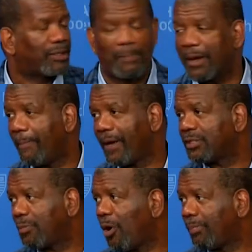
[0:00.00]
to be a
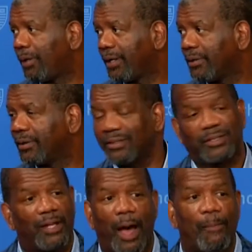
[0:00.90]
baseball player.
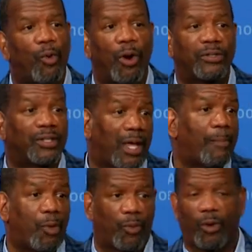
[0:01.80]
It's a lot more
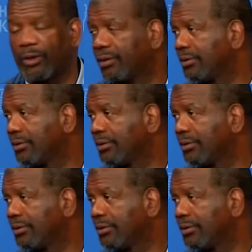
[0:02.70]
work.